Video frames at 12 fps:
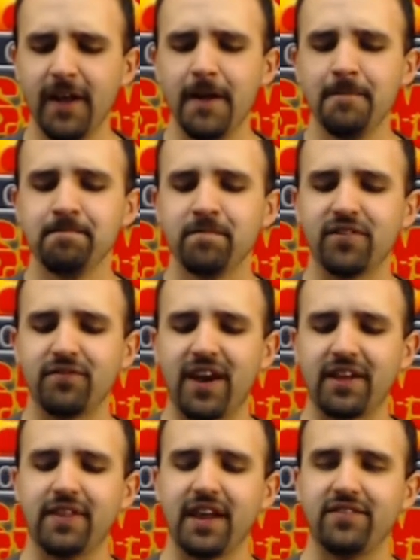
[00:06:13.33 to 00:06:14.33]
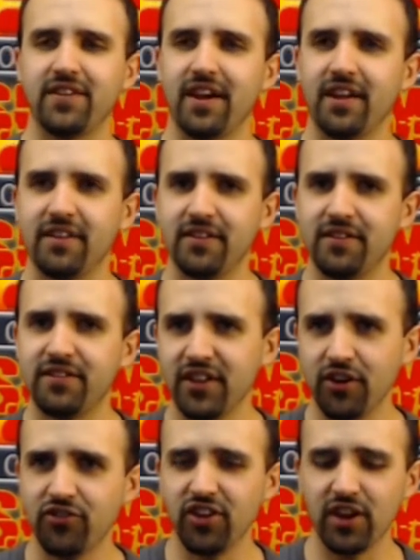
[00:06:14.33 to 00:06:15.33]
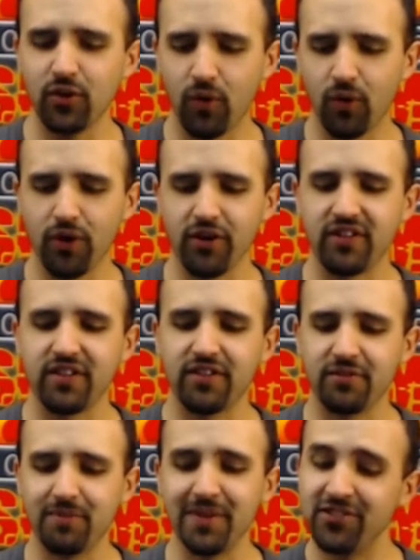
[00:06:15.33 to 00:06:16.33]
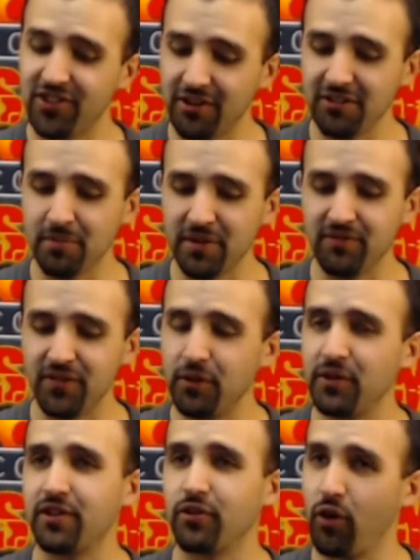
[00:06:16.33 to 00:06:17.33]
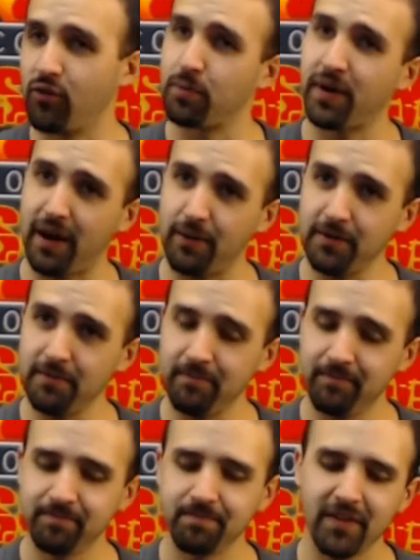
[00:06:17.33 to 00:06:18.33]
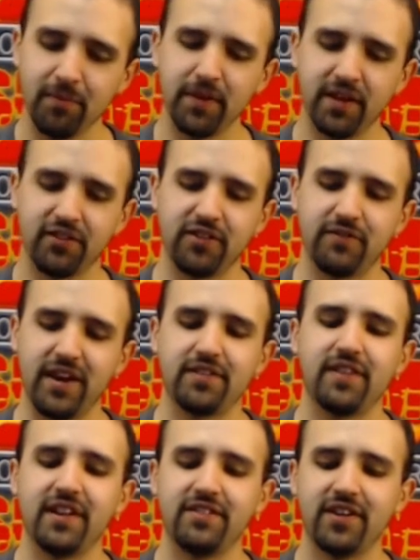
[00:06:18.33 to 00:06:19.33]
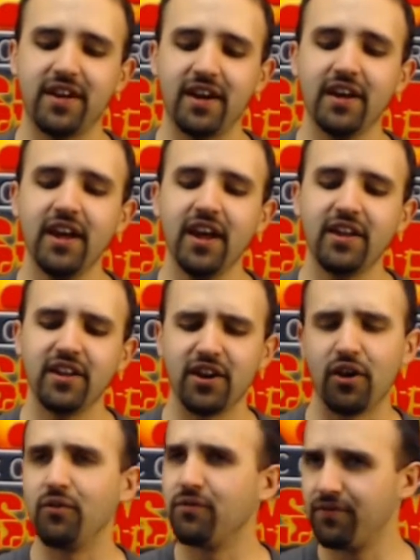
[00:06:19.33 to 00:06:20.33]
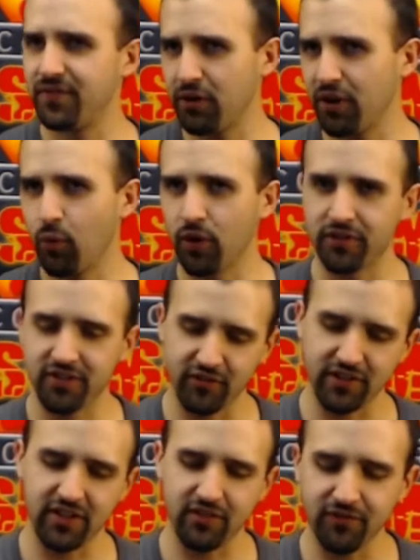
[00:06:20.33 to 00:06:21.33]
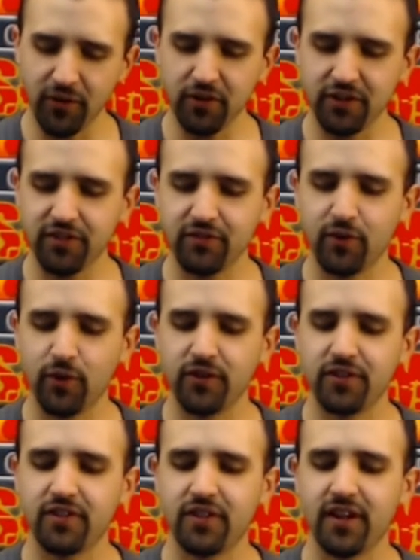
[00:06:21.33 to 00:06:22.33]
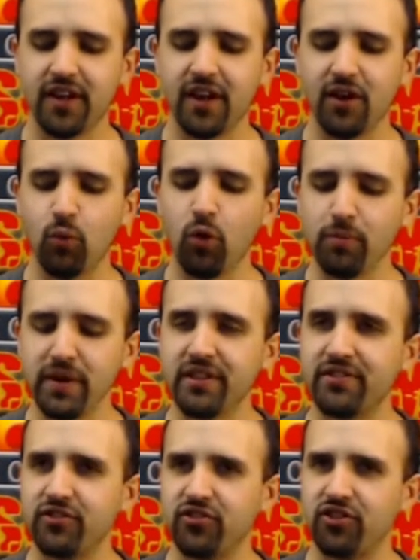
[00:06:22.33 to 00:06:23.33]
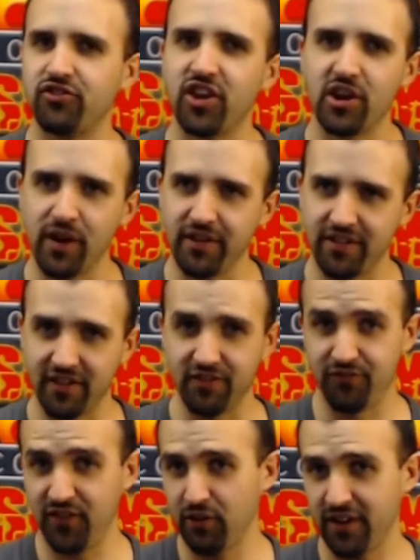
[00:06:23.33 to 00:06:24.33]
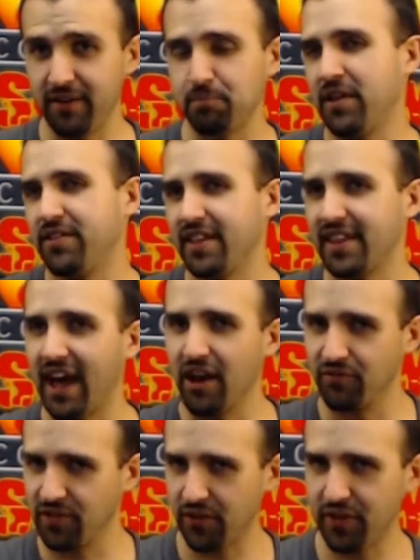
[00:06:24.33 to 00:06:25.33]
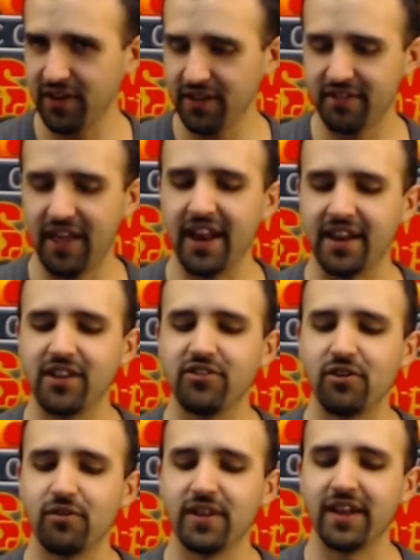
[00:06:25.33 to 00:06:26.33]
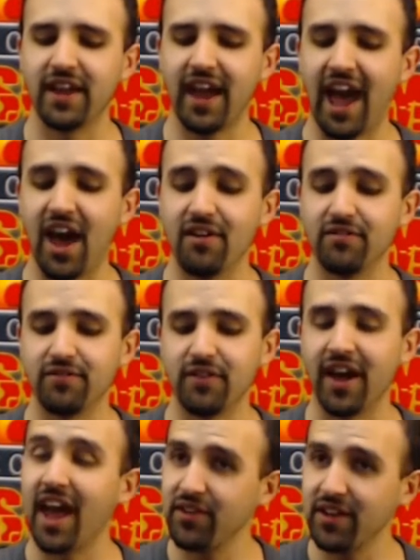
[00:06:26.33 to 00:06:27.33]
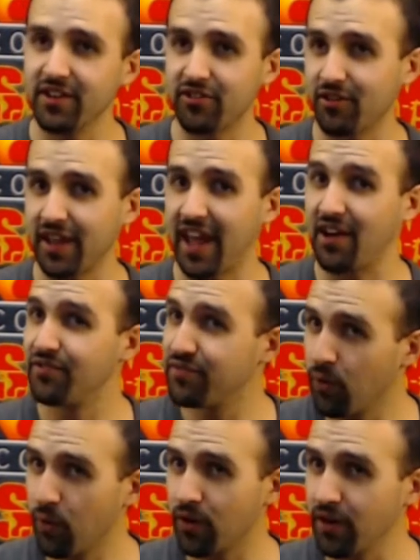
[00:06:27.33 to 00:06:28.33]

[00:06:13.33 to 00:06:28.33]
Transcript: the fact that Synergy in Hordes has generally been viewed as overpowered. Because of the fact that, you know, Fury works differently than Focus, of course. War Beast just generates its Fury basically out of nothingness and can generally have, a Heavy can generally have 4,